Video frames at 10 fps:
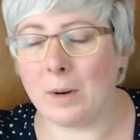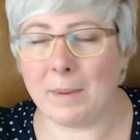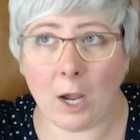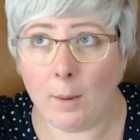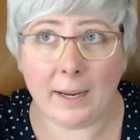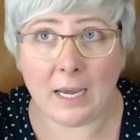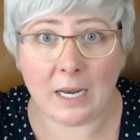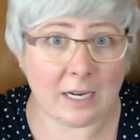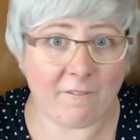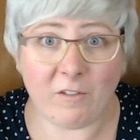I'm like, "Oh my god, I
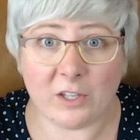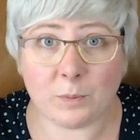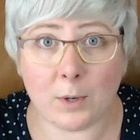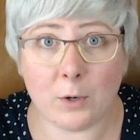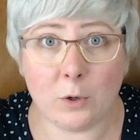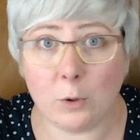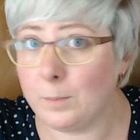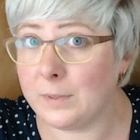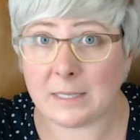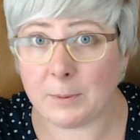got to fill this room.
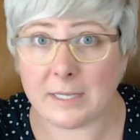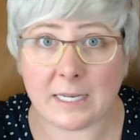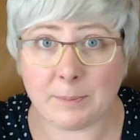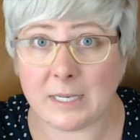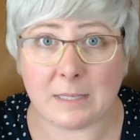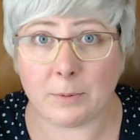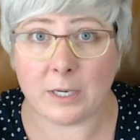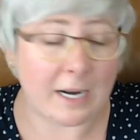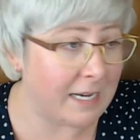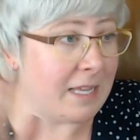Desperate, desperate, desperate.
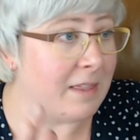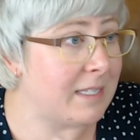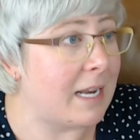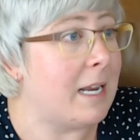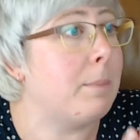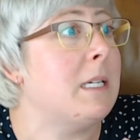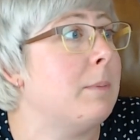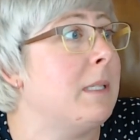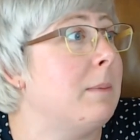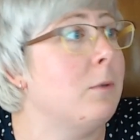I need this tenant. Please,
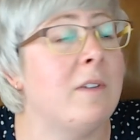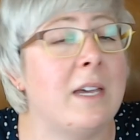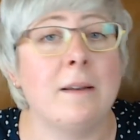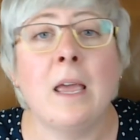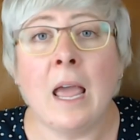please move in."